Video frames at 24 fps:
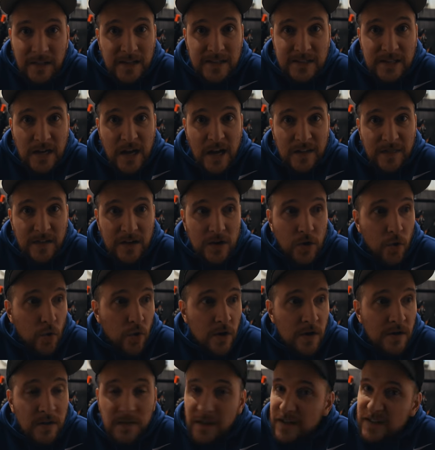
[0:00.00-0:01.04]
let's cut the
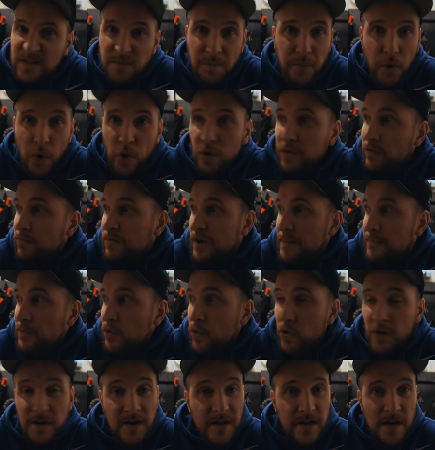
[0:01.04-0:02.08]
cord, let's pull the
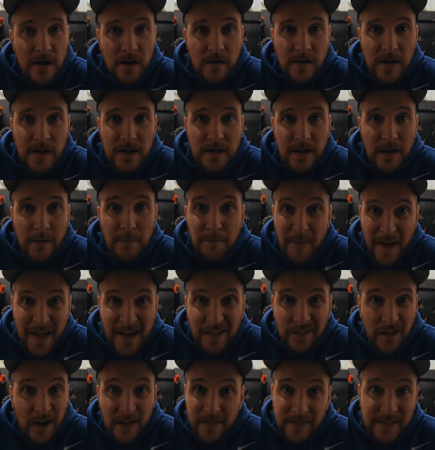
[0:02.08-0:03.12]
ripcord here and
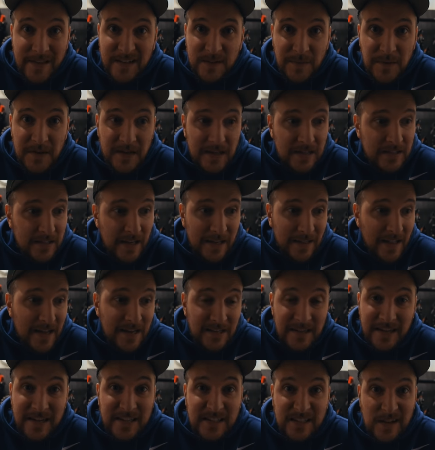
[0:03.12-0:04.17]
bail on this because I'd
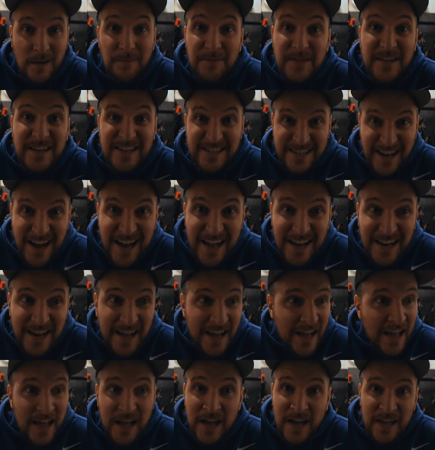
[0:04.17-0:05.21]
like to get something done.
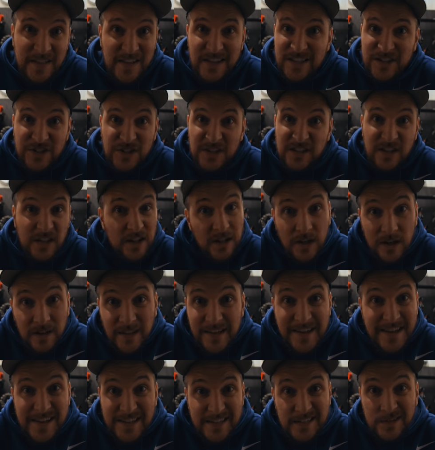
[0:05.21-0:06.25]
This just
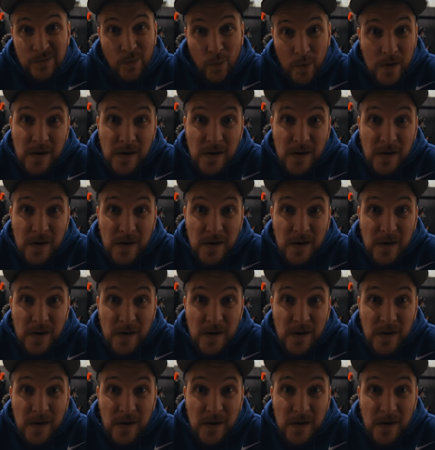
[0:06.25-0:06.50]
clearly isn't